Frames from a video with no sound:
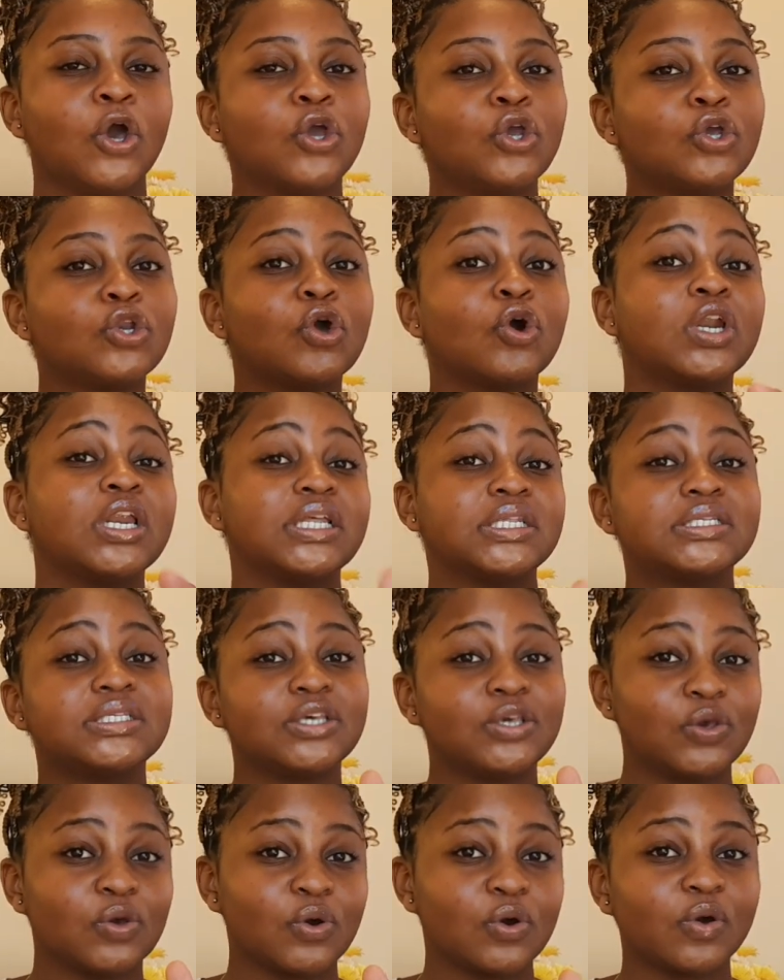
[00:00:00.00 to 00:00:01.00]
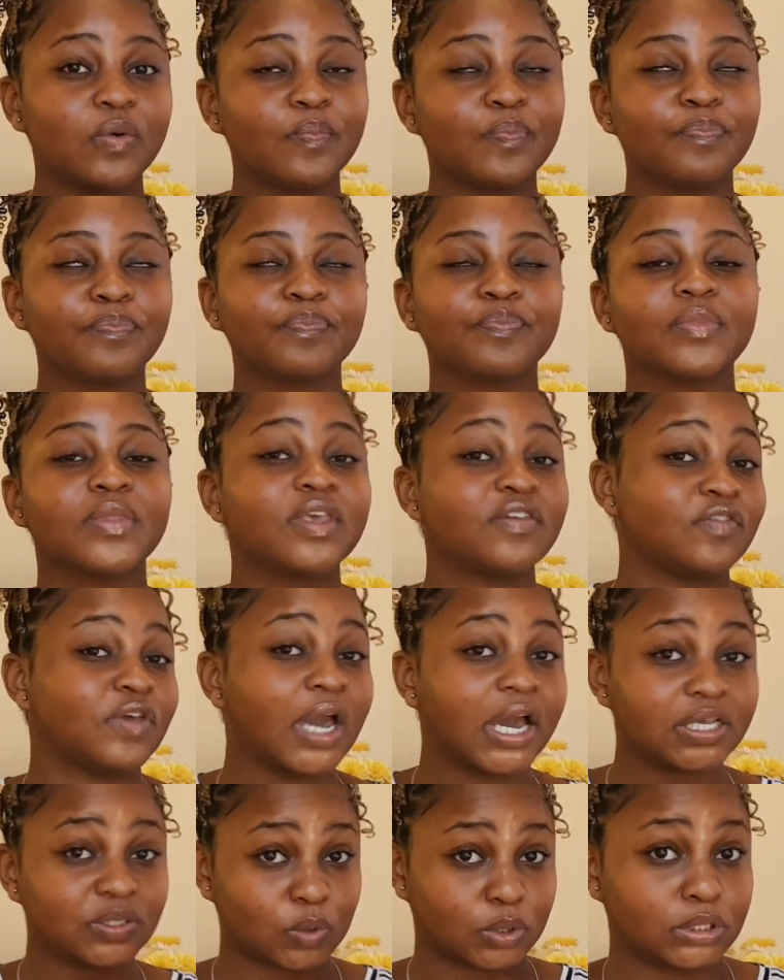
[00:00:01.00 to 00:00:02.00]
You know on Insecure, if you
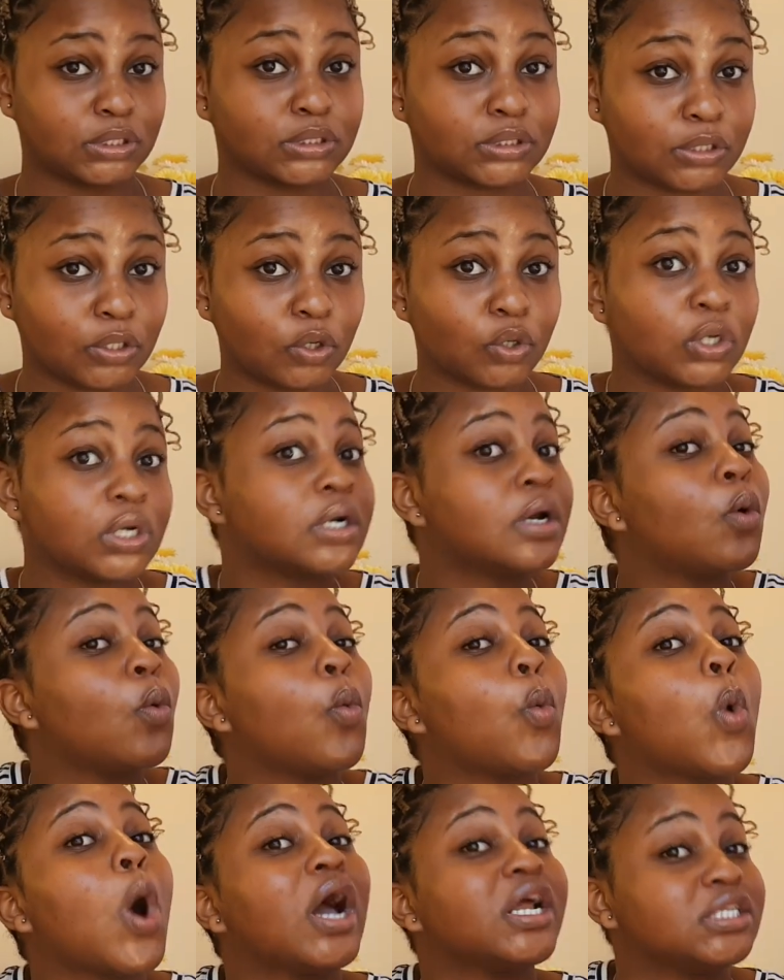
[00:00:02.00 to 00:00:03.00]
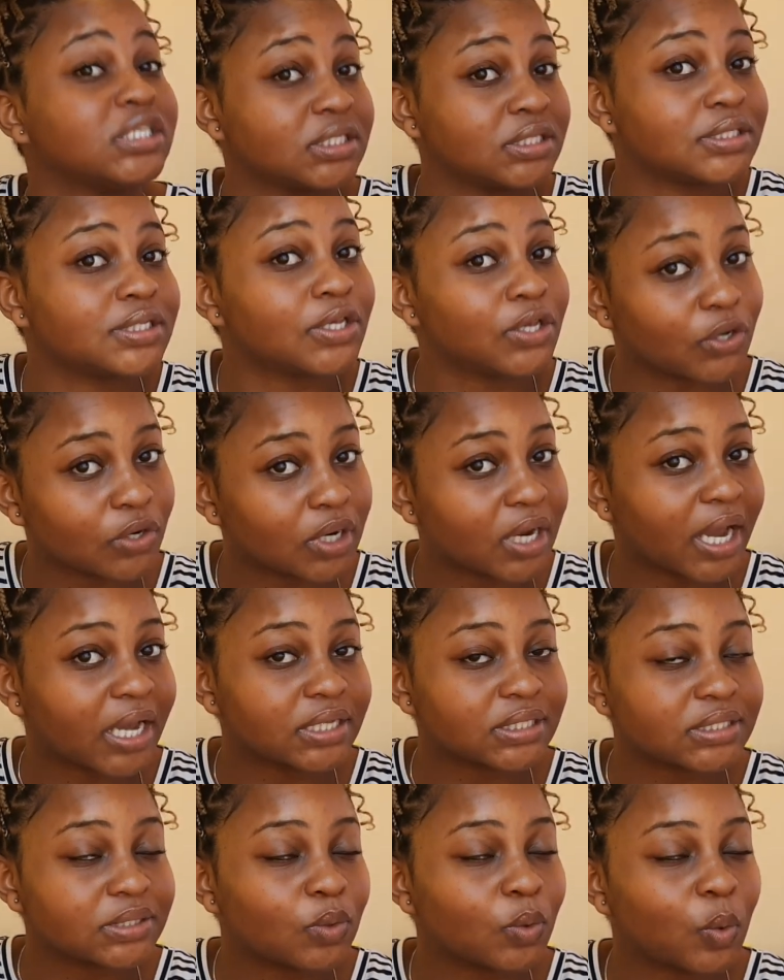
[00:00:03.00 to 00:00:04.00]
guys watch Insecure, watch Insecure
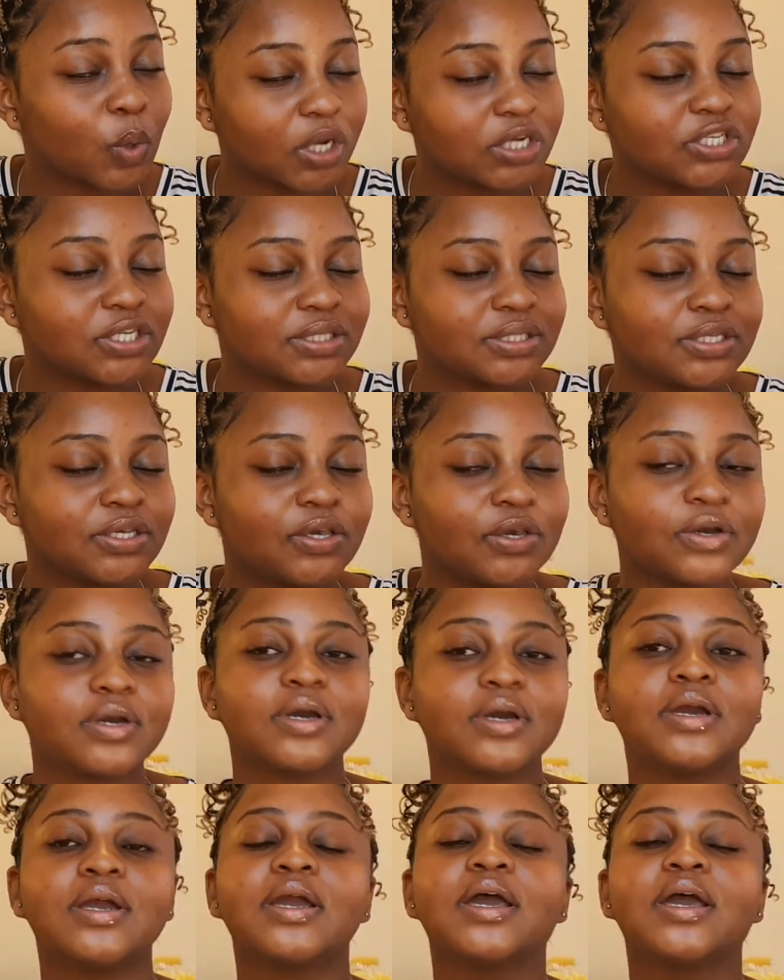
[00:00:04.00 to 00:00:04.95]
guys, watch Insecure.